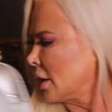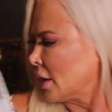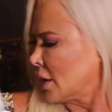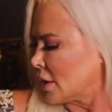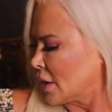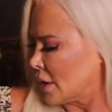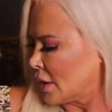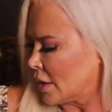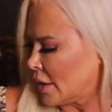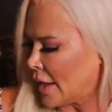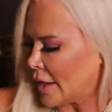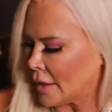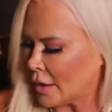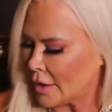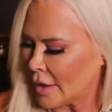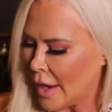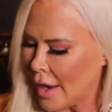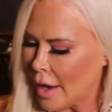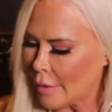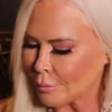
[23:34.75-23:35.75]

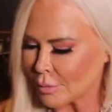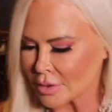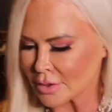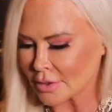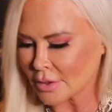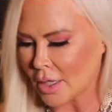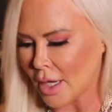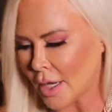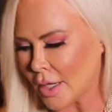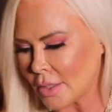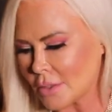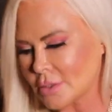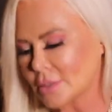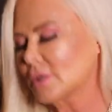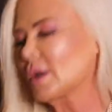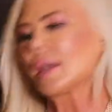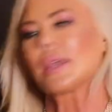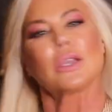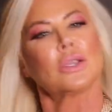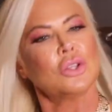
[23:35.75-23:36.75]
it happens,
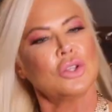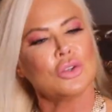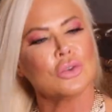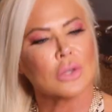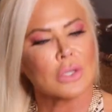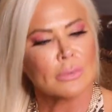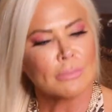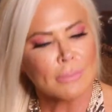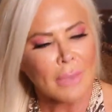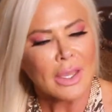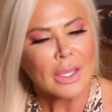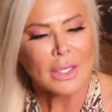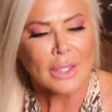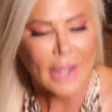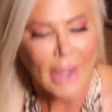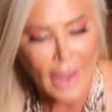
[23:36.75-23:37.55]
guys. Like, you can make it